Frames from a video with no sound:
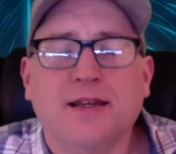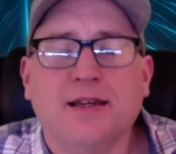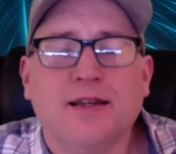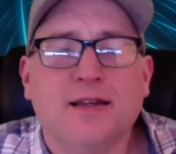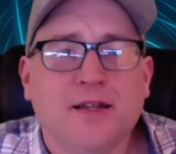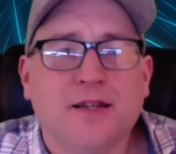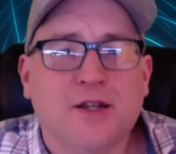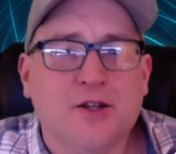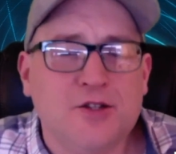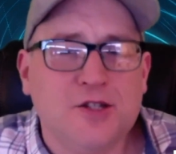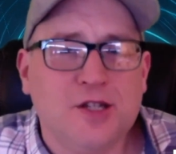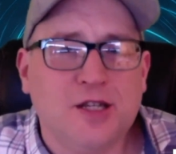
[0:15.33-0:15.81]

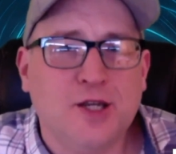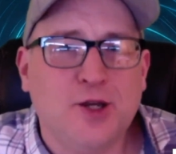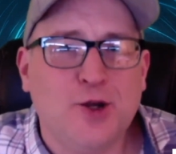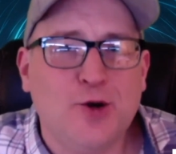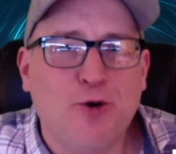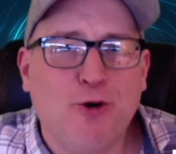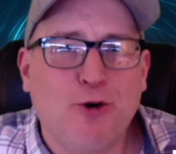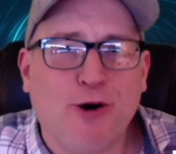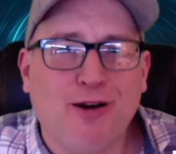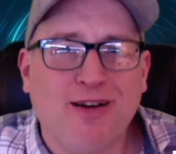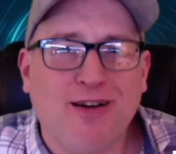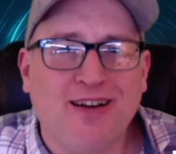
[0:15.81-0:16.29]
using
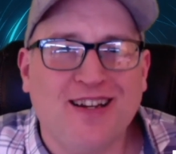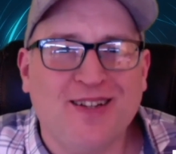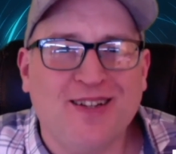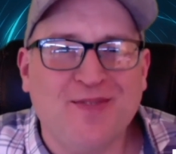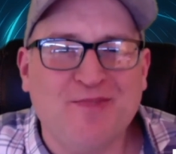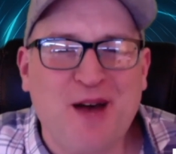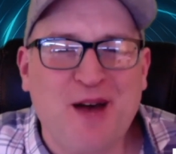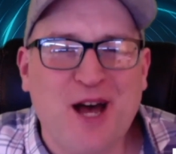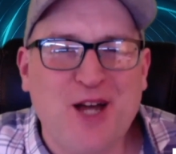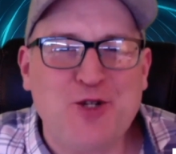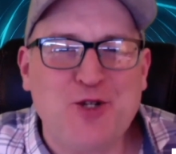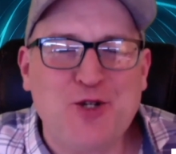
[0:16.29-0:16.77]
your
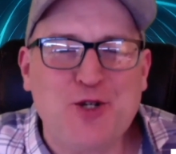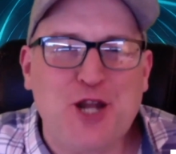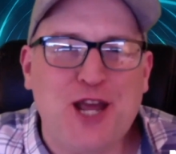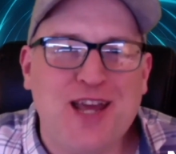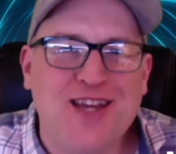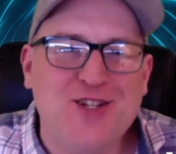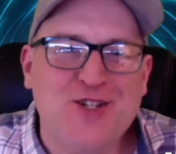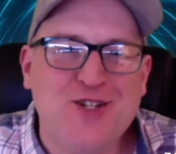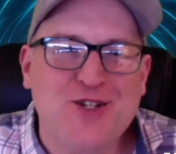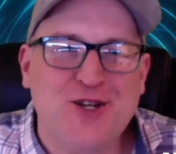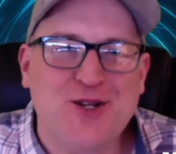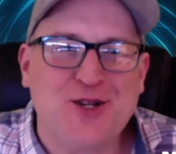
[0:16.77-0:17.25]

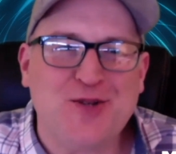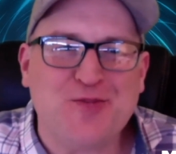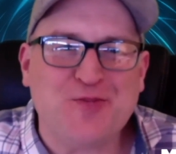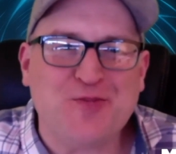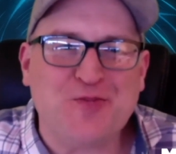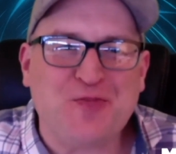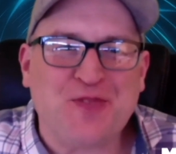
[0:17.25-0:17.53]
imagination.